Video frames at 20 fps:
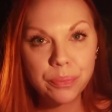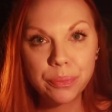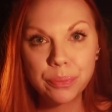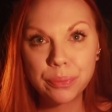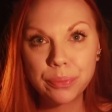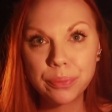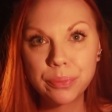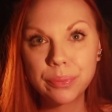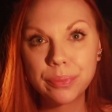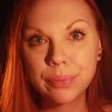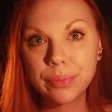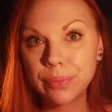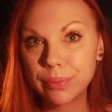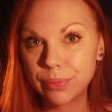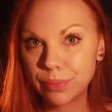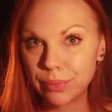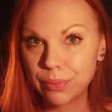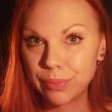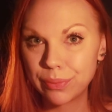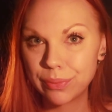
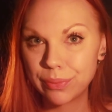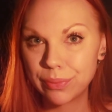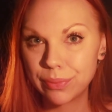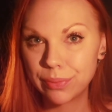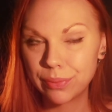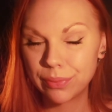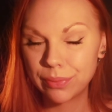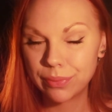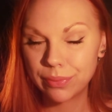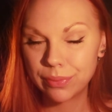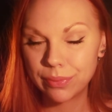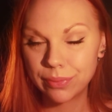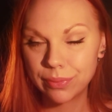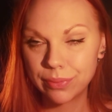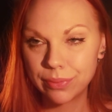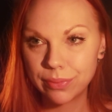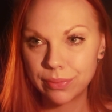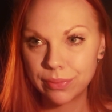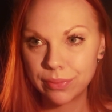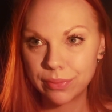
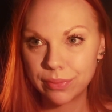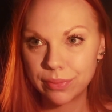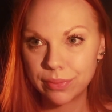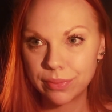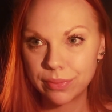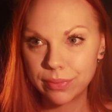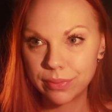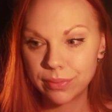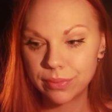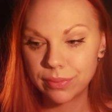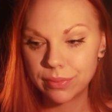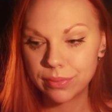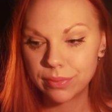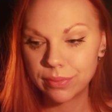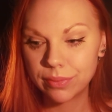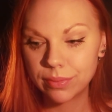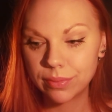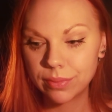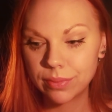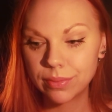
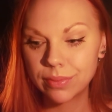Nothing is said.